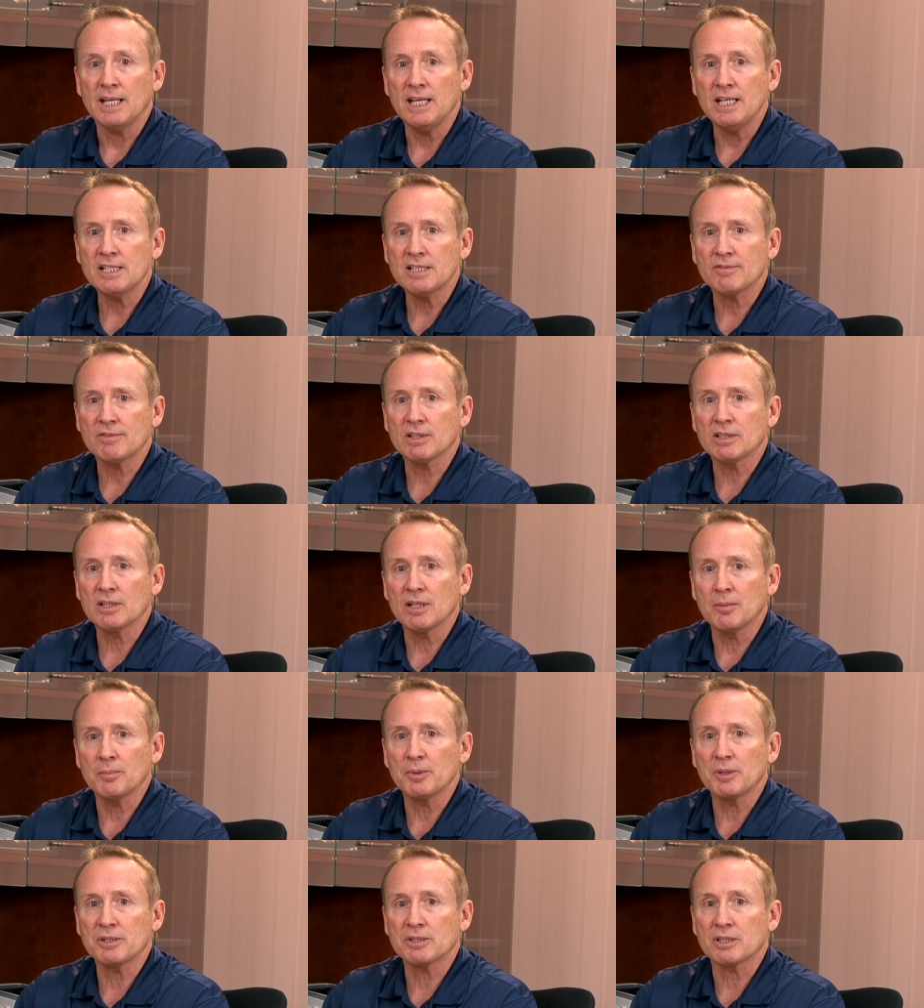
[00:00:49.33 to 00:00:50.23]
Each of the
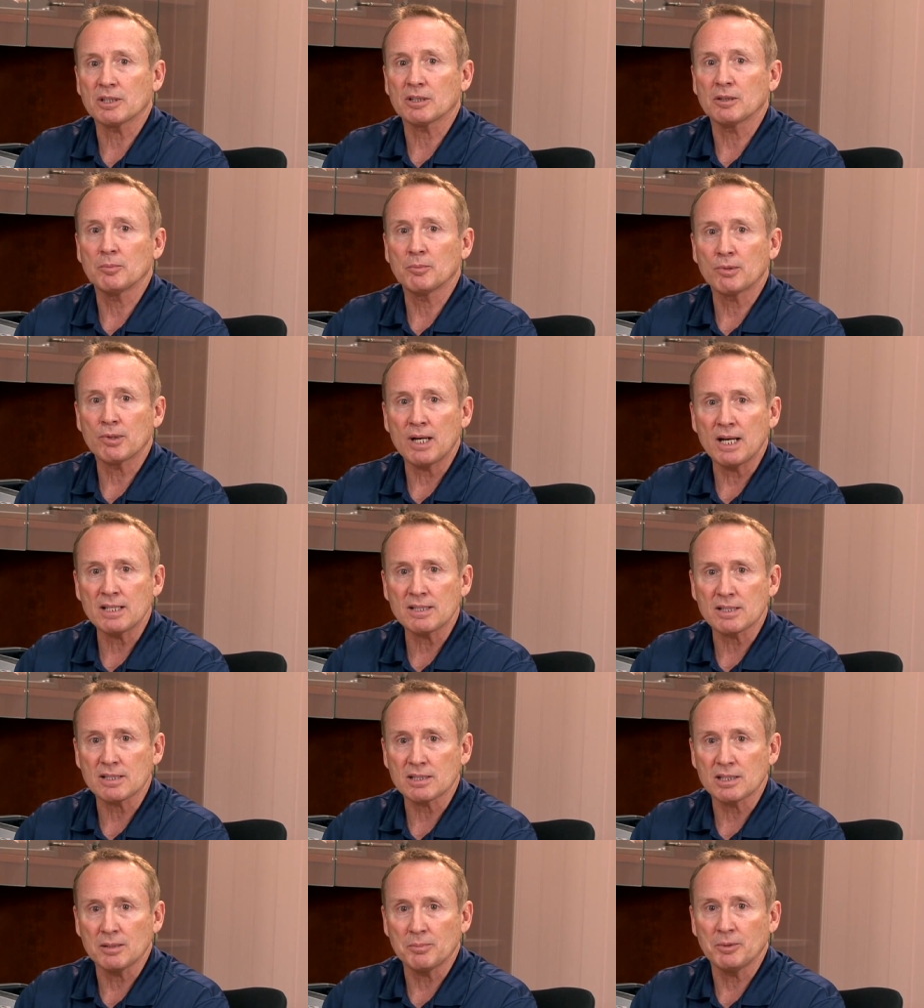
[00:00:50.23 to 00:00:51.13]
companies that
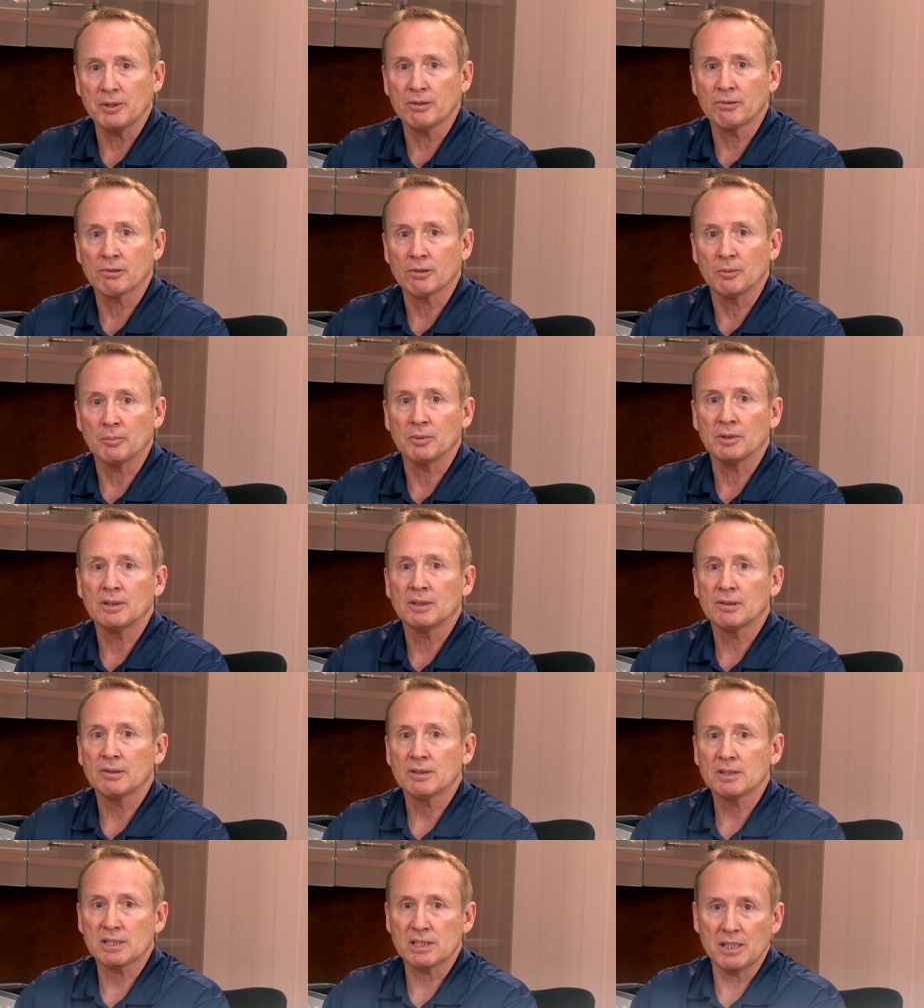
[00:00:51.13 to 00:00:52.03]
comprise the CP Group,
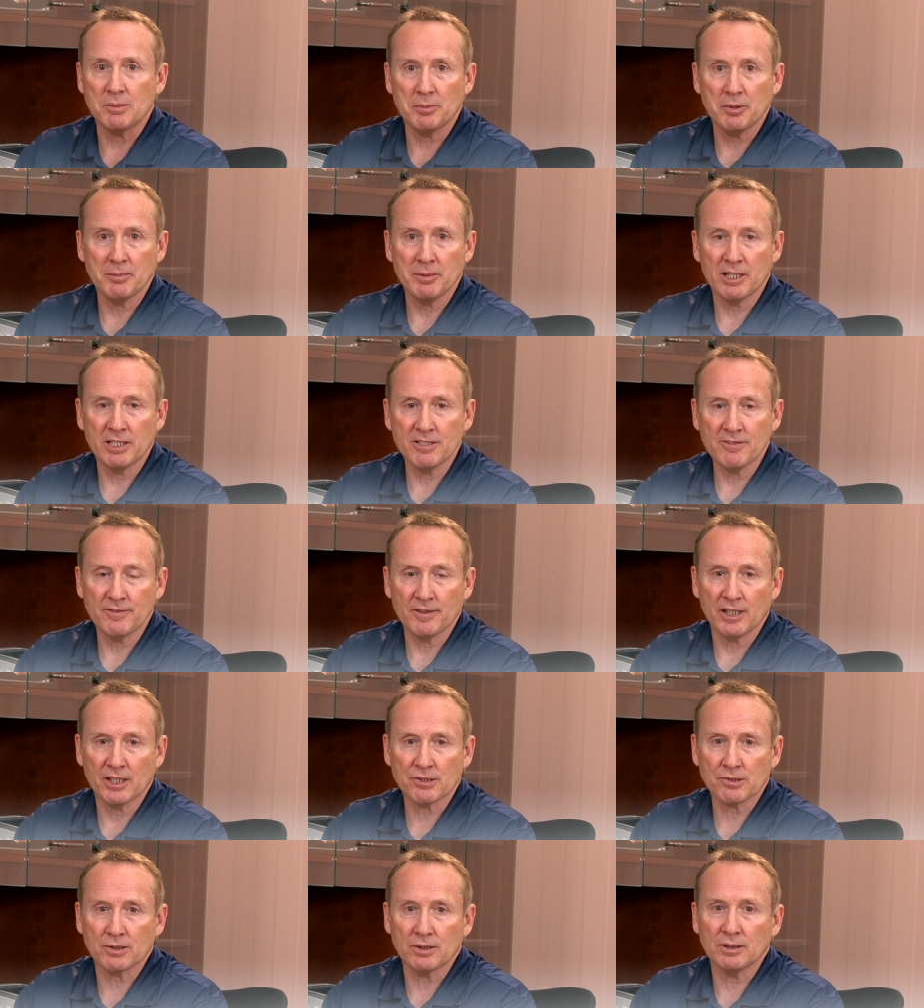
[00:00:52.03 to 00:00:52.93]
CP
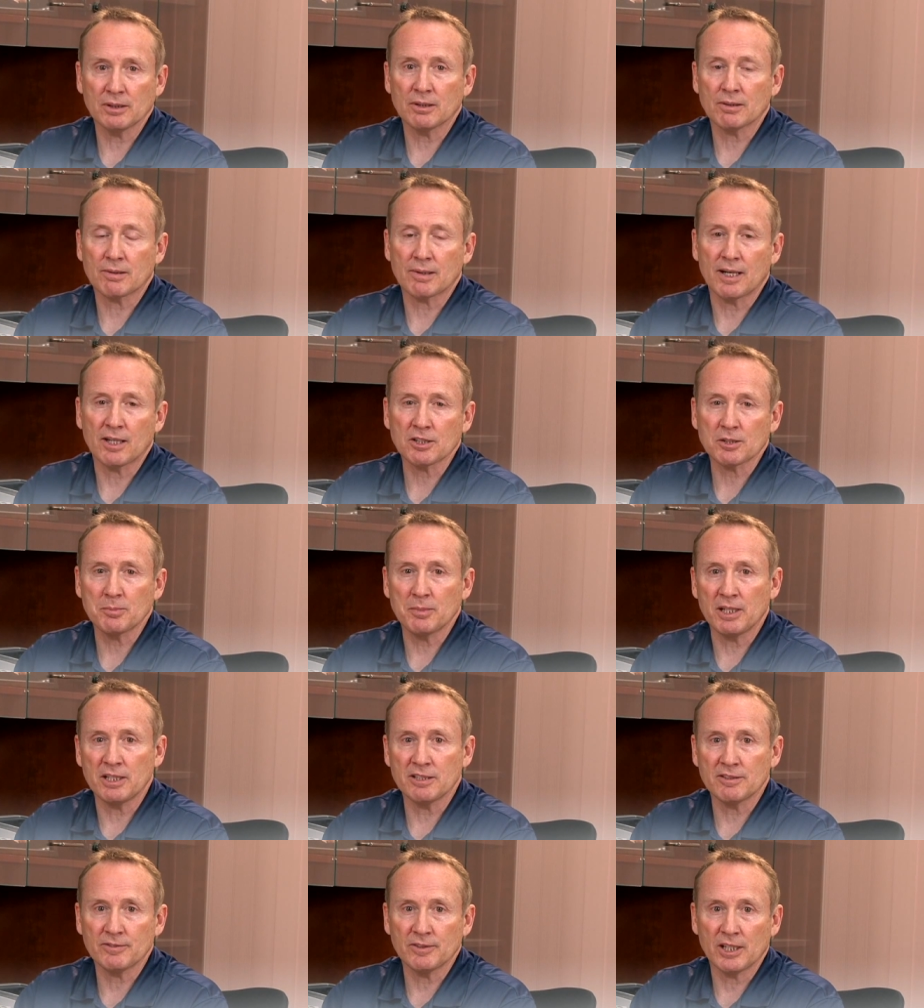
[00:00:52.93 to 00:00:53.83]
Manufacturing, Krause
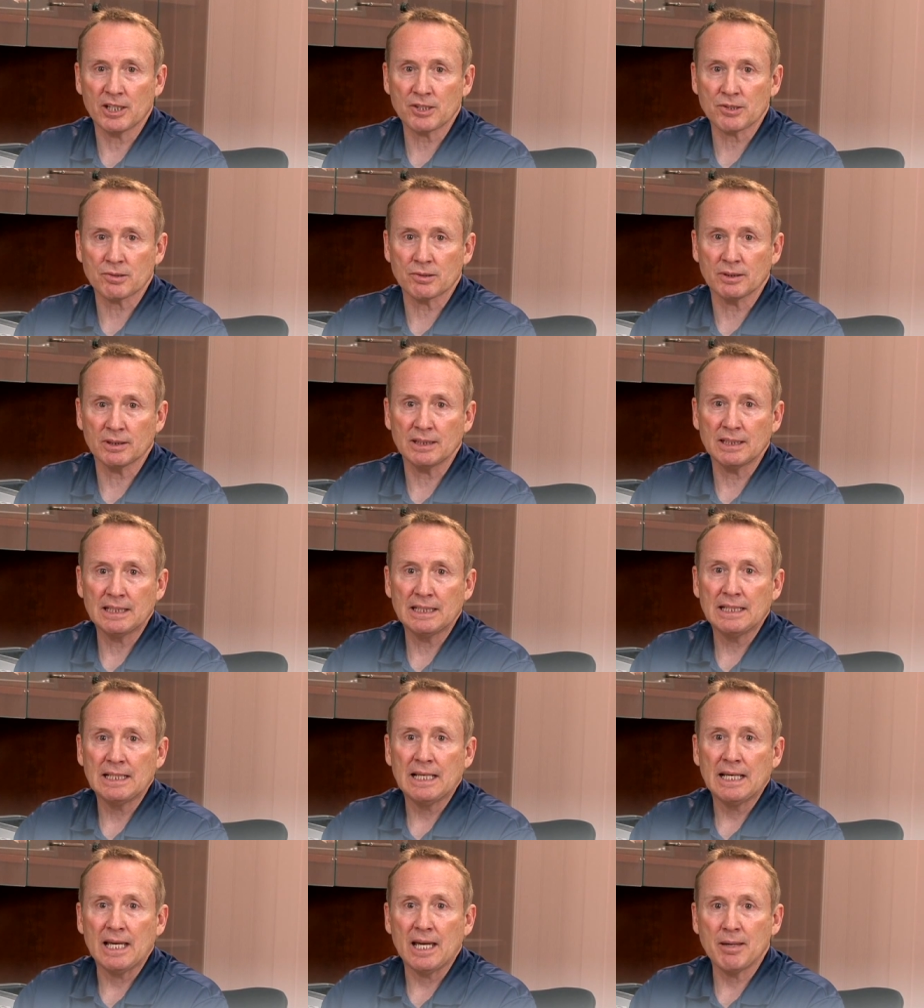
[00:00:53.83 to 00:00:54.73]
Manufacturing,
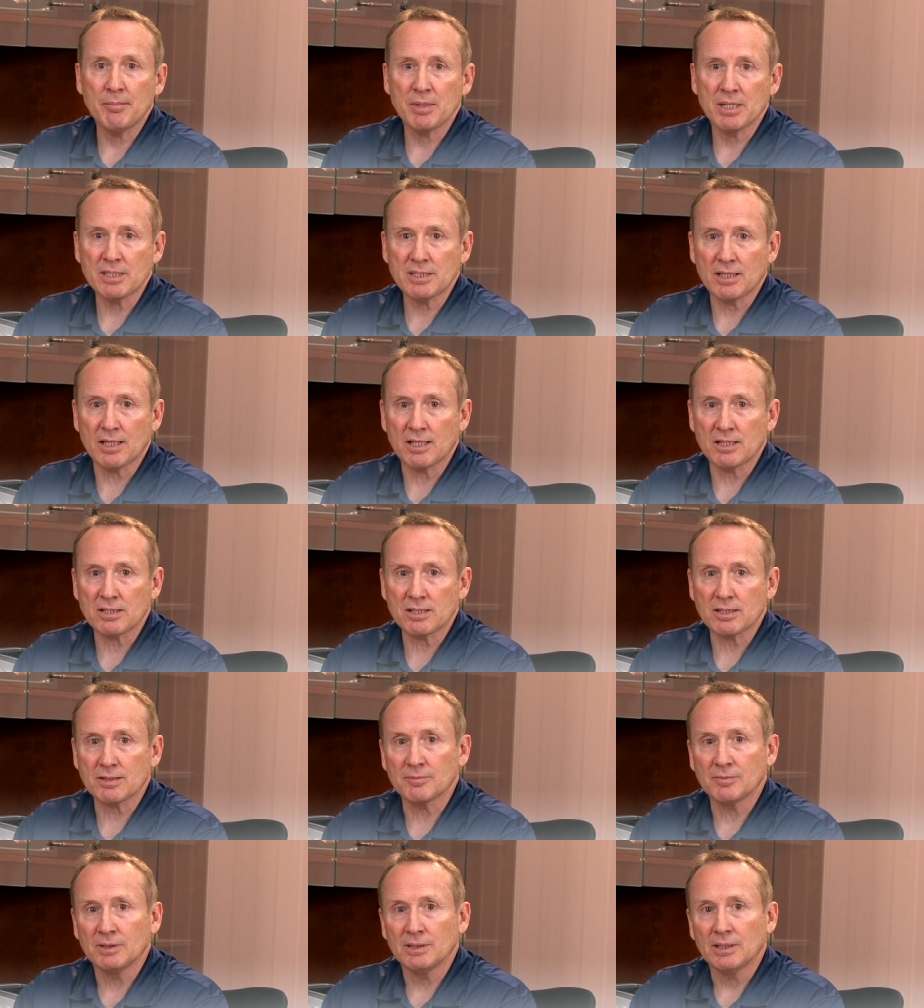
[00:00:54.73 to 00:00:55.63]

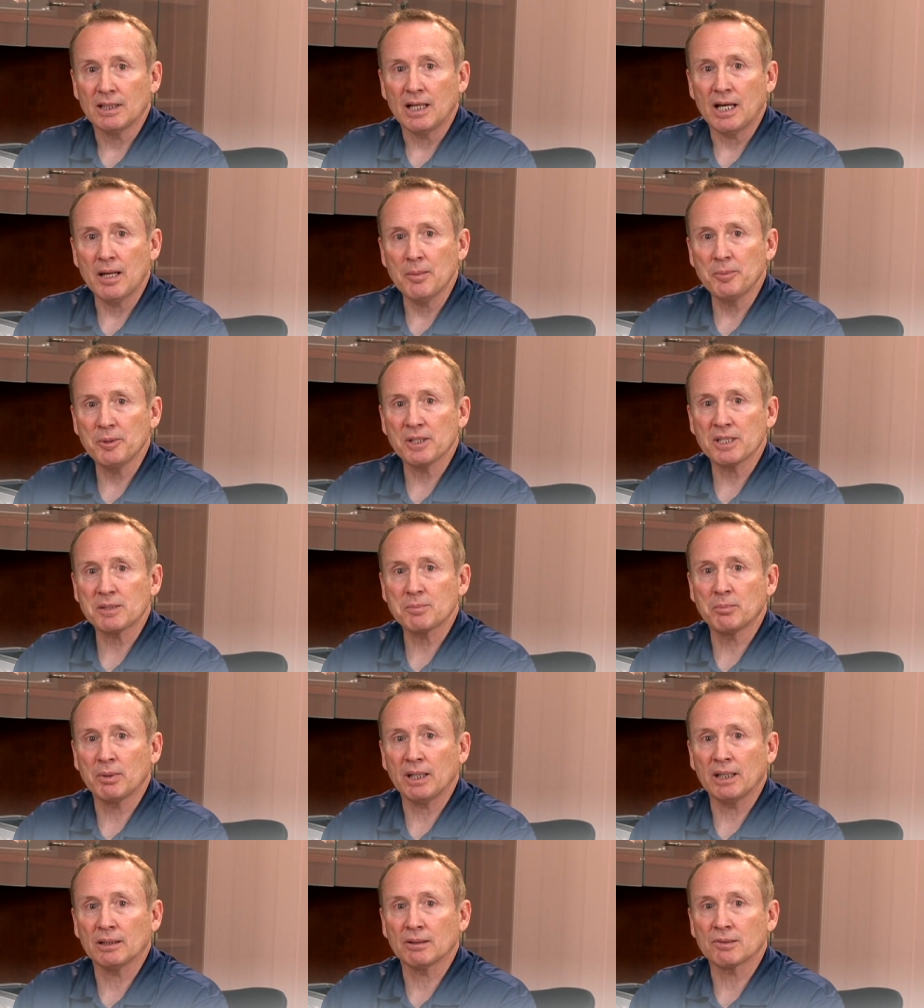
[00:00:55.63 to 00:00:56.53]
MSS,
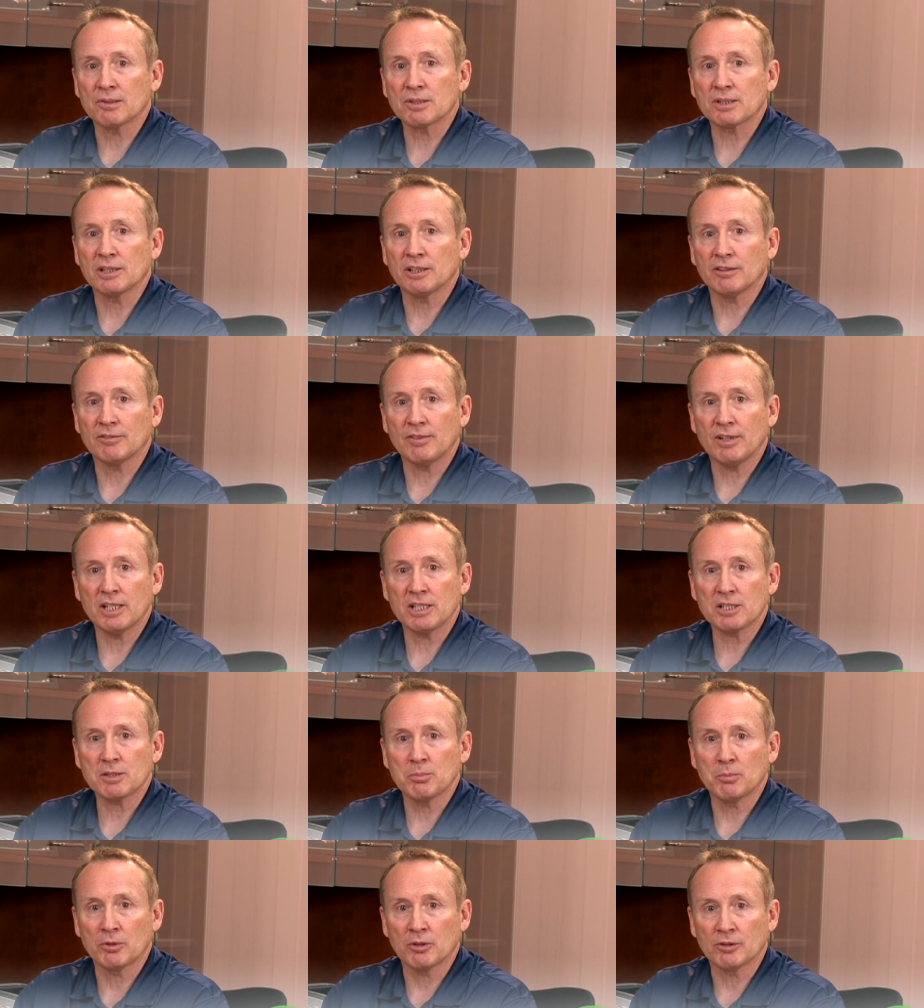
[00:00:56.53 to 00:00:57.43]
IPS Balers, and
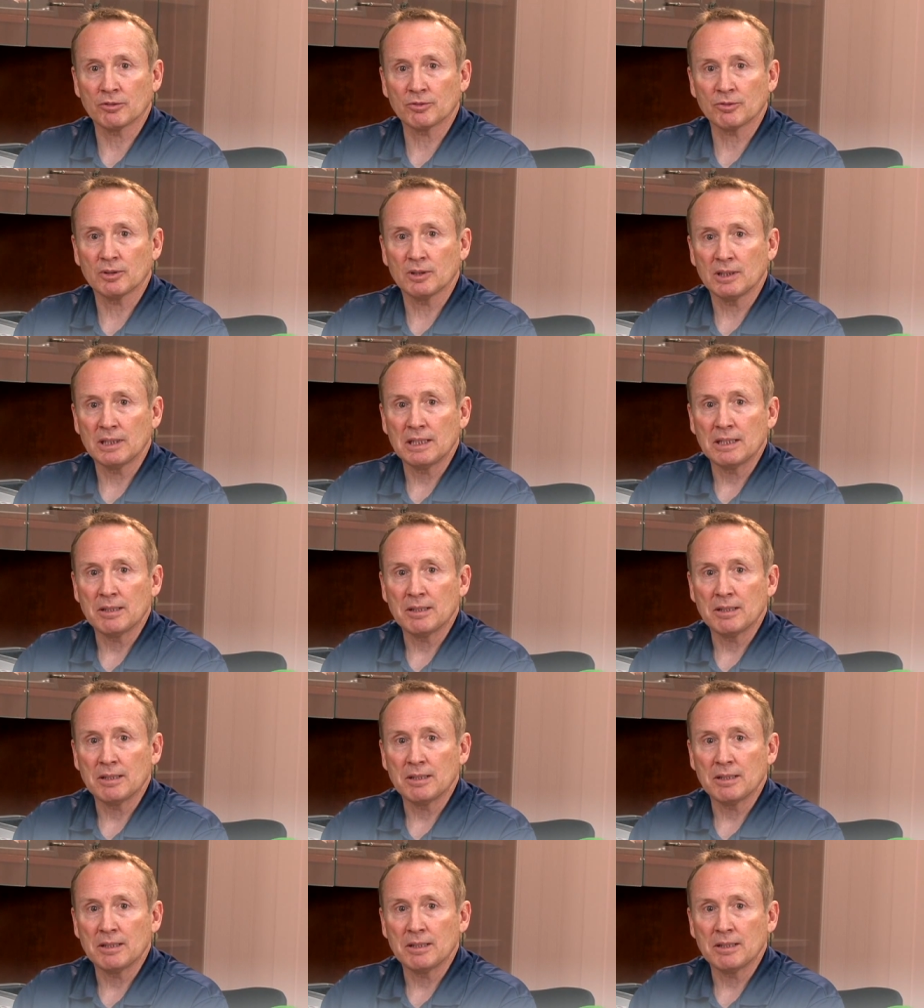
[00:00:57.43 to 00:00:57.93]
Advanced MRF,